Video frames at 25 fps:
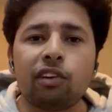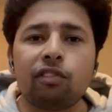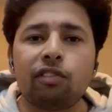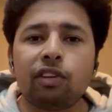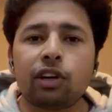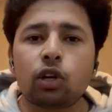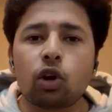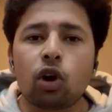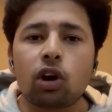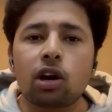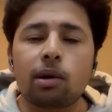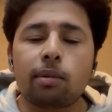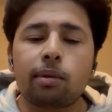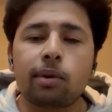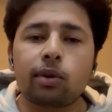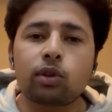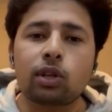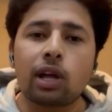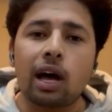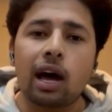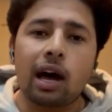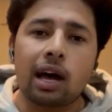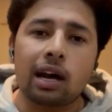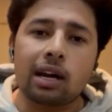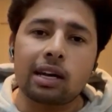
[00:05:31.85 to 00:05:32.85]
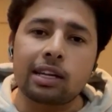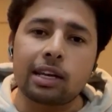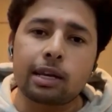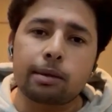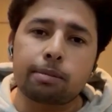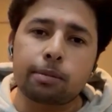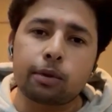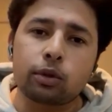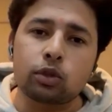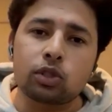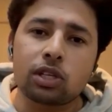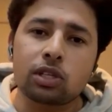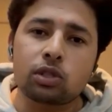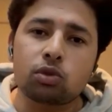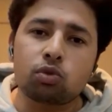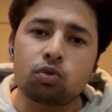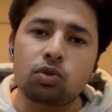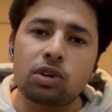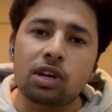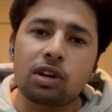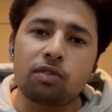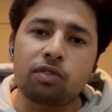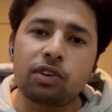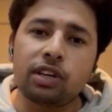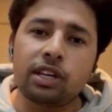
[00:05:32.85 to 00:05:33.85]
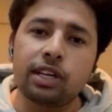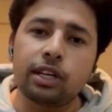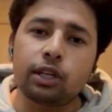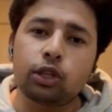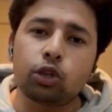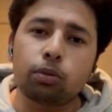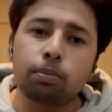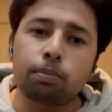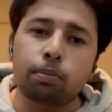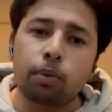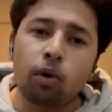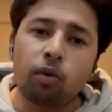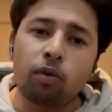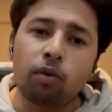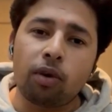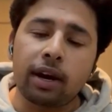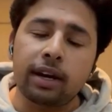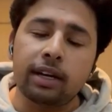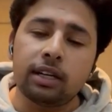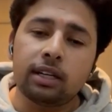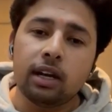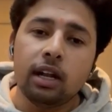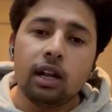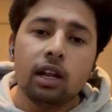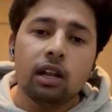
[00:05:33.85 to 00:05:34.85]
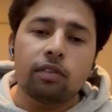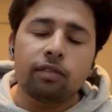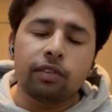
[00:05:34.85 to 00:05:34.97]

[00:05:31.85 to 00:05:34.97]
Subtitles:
if we talk about the earlier process, where we need to provide,